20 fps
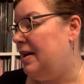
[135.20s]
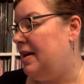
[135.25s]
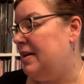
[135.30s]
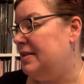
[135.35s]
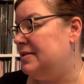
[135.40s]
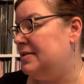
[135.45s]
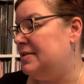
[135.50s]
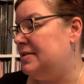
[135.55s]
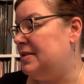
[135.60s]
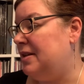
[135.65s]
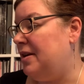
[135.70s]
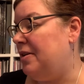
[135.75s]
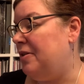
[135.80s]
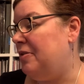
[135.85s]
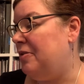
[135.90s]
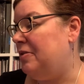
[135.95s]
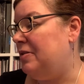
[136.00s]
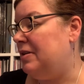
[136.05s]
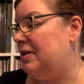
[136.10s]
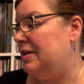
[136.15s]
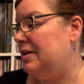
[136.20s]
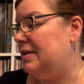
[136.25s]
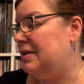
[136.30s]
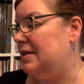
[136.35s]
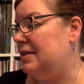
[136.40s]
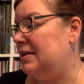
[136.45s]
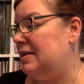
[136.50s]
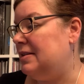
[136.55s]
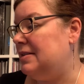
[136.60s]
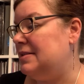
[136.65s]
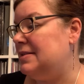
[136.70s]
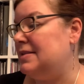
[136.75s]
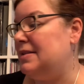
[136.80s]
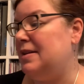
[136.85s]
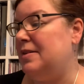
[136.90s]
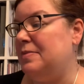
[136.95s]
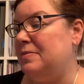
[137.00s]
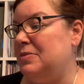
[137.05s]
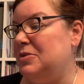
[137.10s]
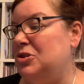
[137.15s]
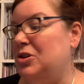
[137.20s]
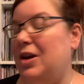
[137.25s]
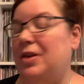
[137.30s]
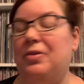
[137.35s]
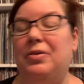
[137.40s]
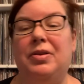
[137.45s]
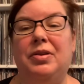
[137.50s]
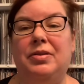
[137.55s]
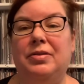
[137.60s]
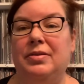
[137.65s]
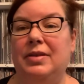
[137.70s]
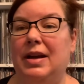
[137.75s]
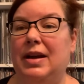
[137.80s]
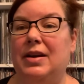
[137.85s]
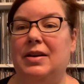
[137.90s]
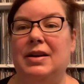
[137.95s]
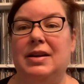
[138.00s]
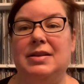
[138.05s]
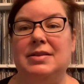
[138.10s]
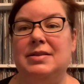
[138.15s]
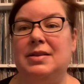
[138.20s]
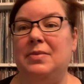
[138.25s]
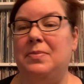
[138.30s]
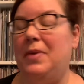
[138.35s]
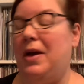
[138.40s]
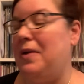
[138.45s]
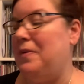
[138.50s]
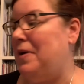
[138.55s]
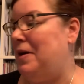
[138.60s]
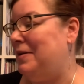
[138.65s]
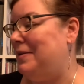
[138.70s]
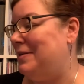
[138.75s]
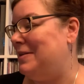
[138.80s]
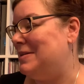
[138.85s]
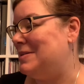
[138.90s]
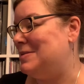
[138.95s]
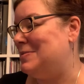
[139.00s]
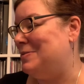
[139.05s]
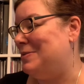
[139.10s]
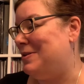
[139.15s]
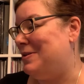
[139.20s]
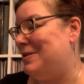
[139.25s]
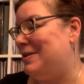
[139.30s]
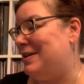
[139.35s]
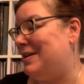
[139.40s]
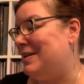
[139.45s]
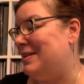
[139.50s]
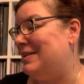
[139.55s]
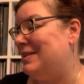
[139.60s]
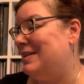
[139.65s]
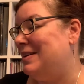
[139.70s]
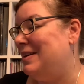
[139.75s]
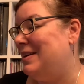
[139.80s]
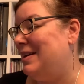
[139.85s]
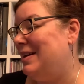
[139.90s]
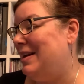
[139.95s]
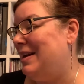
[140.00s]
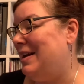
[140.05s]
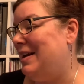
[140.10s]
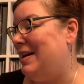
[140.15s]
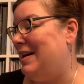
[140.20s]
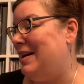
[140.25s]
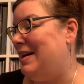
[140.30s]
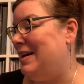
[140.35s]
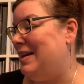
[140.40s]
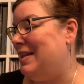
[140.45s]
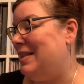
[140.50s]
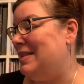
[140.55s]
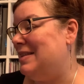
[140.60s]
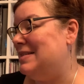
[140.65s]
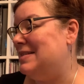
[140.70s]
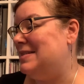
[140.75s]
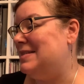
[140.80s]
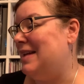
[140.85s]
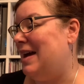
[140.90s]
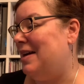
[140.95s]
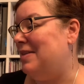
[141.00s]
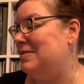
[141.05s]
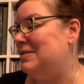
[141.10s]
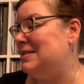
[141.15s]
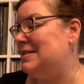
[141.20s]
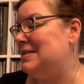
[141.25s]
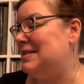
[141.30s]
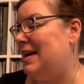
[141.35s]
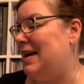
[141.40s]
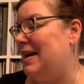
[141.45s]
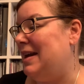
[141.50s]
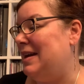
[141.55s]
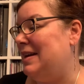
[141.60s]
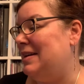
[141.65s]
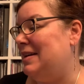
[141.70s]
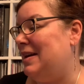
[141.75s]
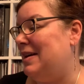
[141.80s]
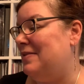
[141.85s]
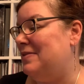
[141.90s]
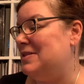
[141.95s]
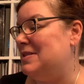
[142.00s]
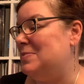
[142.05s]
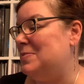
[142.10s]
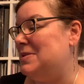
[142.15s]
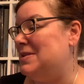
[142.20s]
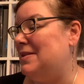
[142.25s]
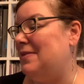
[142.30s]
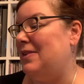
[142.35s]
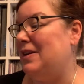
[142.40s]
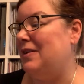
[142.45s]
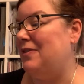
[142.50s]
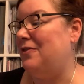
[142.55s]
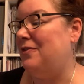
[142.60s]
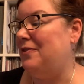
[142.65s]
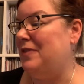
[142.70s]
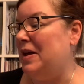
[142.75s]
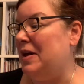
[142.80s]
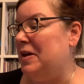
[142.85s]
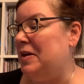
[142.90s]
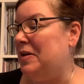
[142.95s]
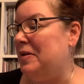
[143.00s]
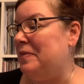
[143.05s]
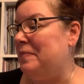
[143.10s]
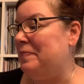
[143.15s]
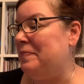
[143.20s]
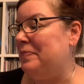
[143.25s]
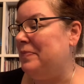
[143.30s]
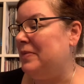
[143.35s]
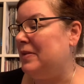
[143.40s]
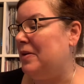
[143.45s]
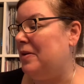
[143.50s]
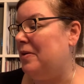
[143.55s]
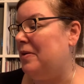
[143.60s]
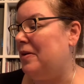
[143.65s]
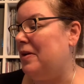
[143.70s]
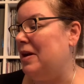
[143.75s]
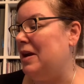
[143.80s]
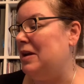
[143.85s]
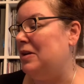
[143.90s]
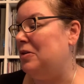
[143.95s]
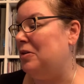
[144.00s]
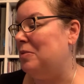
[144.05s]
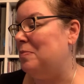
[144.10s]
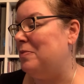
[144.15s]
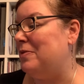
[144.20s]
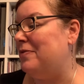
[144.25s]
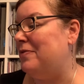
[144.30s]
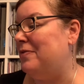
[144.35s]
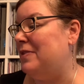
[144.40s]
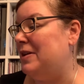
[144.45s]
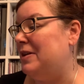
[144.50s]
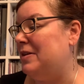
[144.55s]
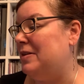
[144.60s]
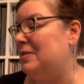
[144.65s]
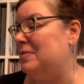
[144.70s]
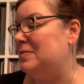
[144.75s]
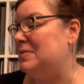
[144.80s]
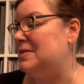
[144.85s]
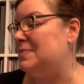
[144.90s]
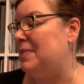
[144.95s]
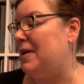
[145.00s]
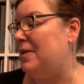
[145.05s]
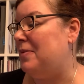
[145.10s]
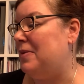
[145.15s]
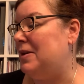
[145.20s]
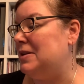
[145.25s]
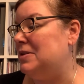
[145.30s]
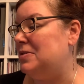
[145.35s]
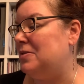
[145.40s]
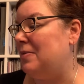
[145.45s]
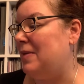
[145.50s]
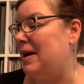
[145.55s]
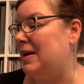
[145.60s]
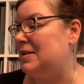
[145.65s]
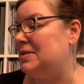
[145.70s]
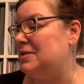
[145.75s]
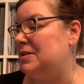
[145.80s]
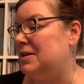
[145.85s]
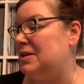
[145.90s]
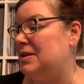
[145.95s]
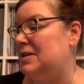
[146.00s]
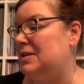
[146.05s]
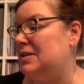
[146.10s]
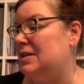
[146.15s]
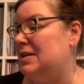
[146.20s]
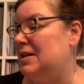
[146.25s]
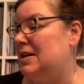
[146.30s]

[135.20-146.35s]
So some general areas that you might want to explore: the sound design of a specific film or a group of films by one director.